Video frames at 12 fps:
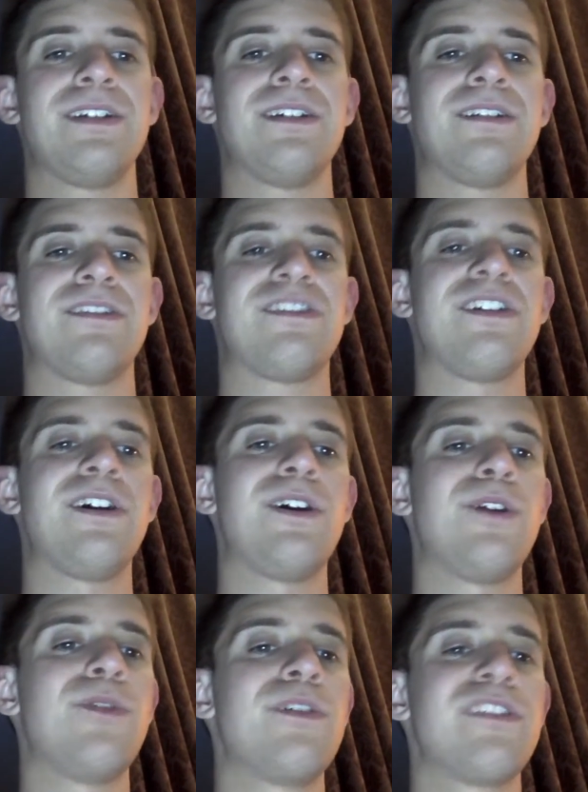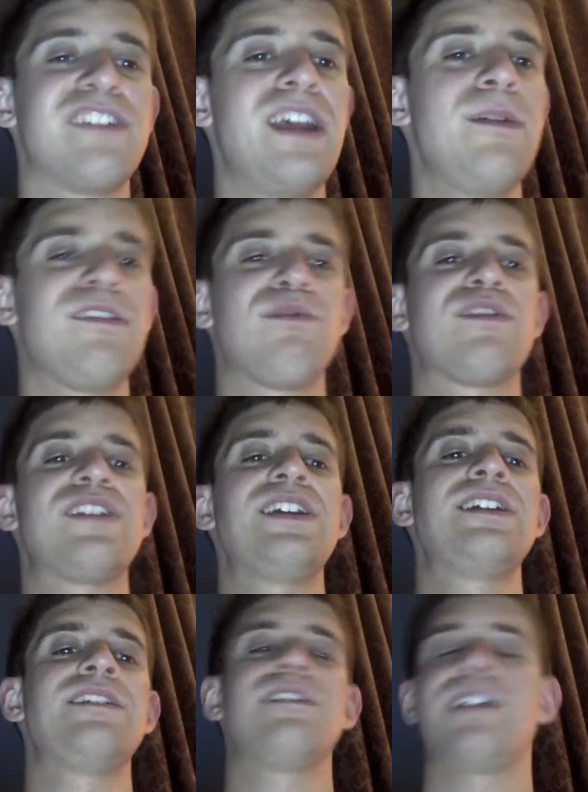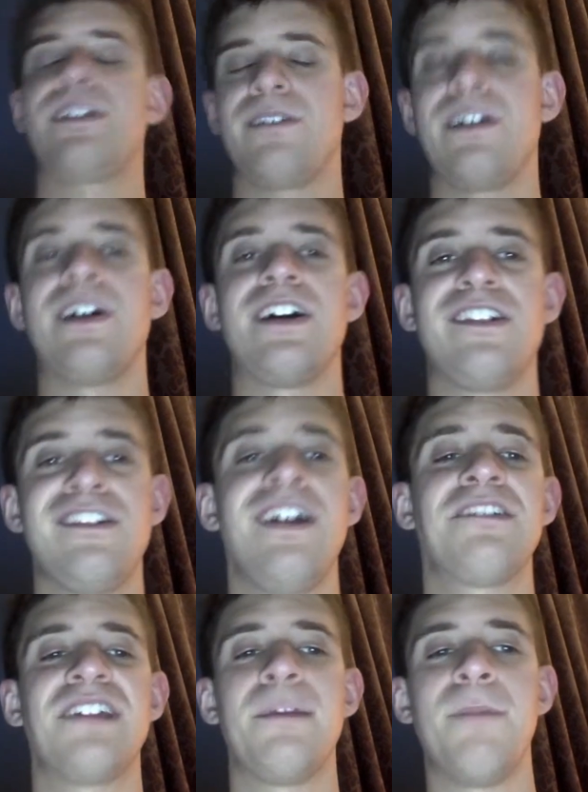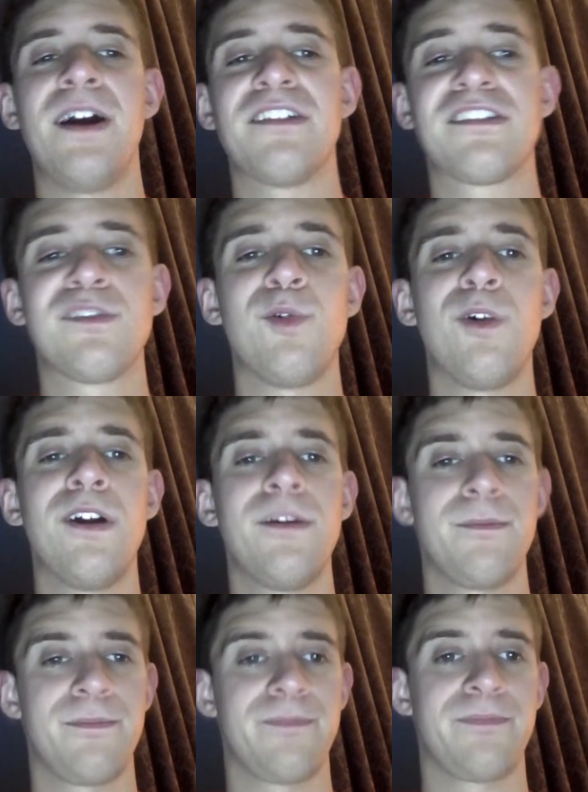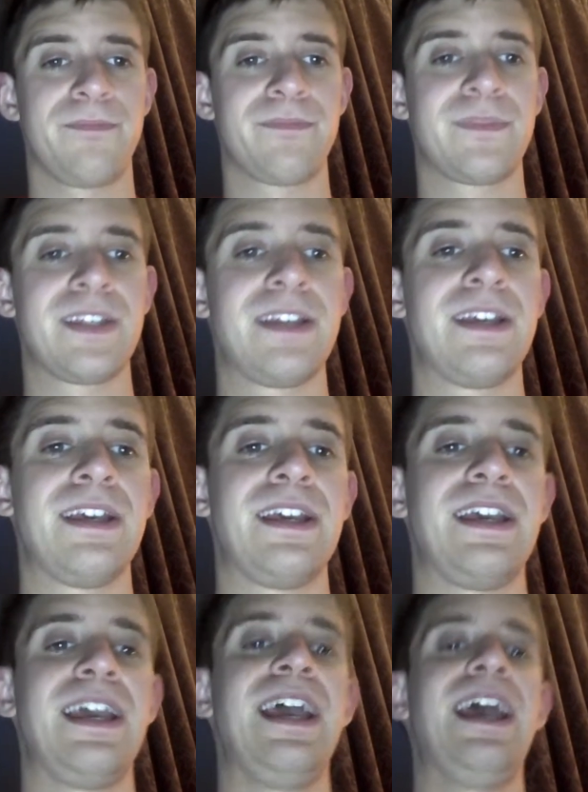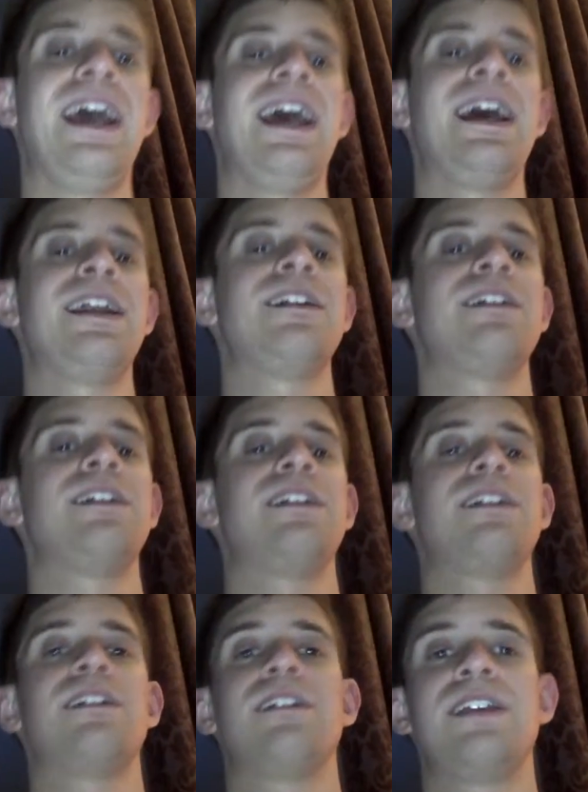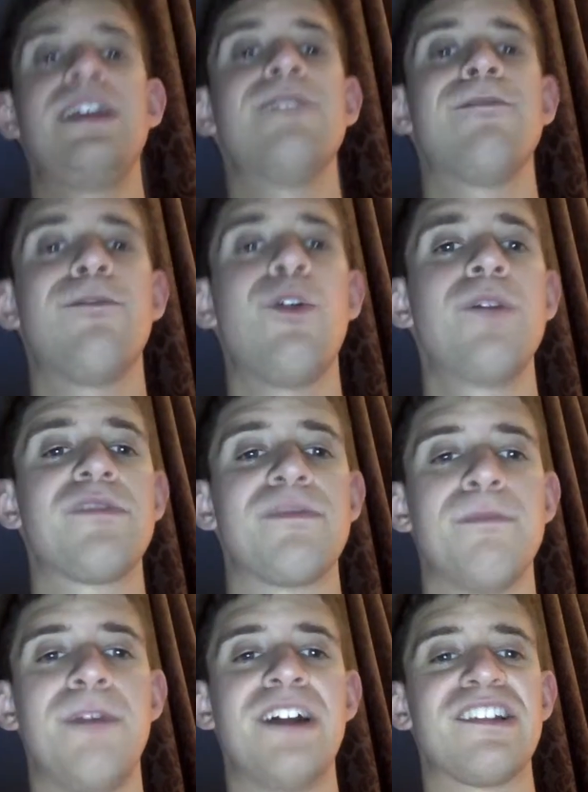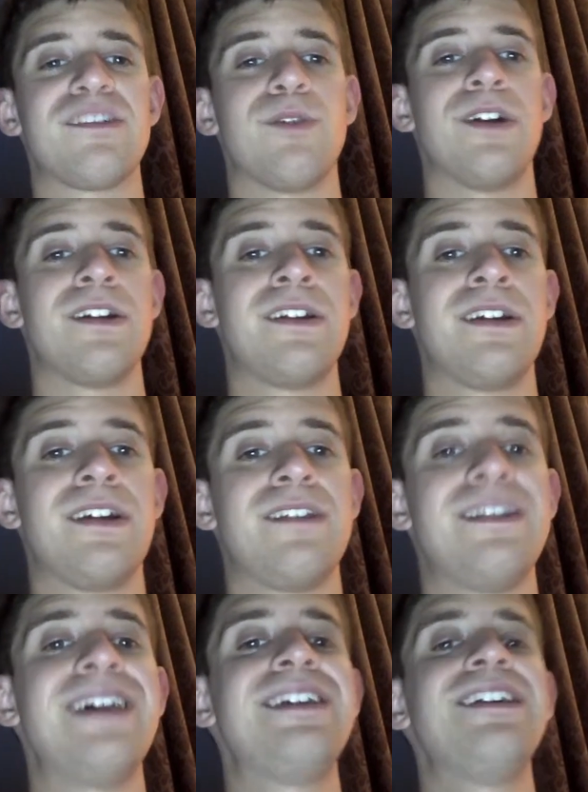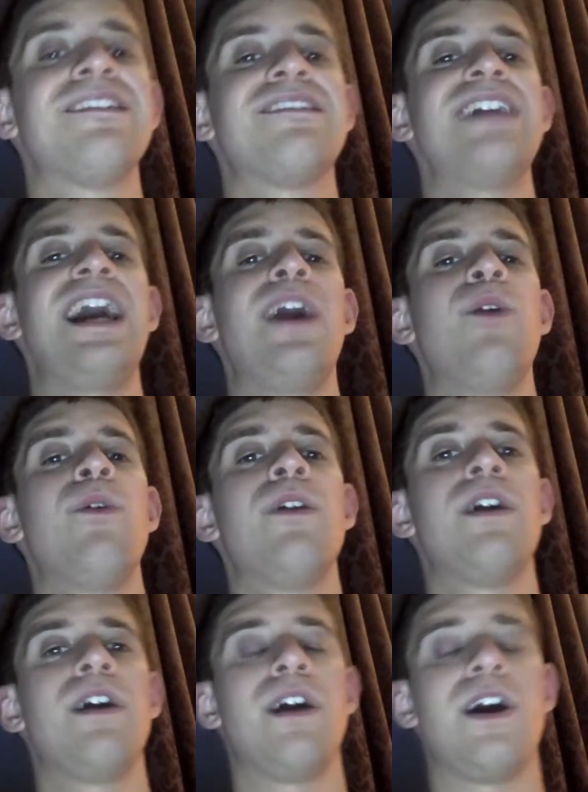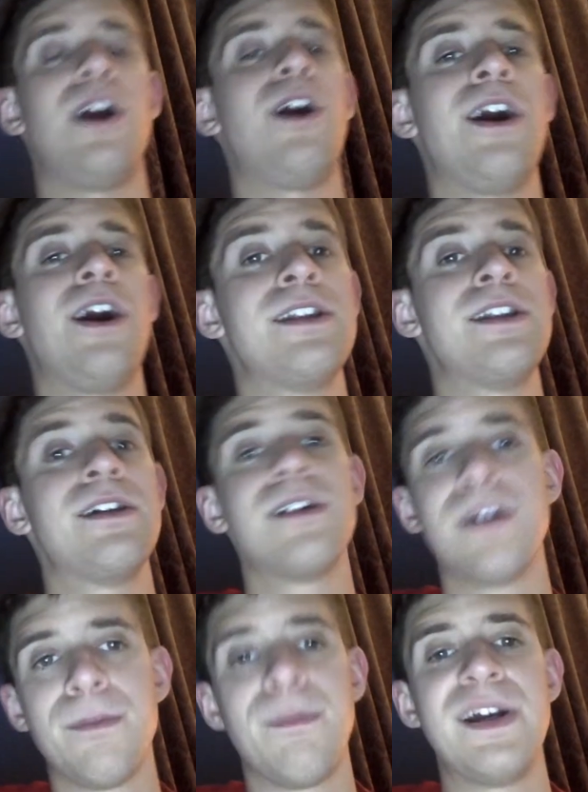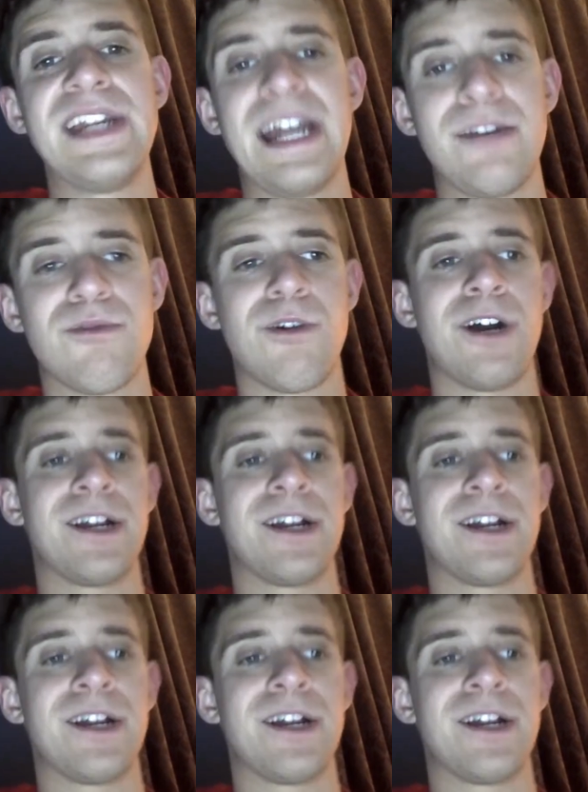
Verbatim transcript: So Sheamus was taking uh, shots at Mansoor, and he informs Mansoor that he is now on Monday Night Raw.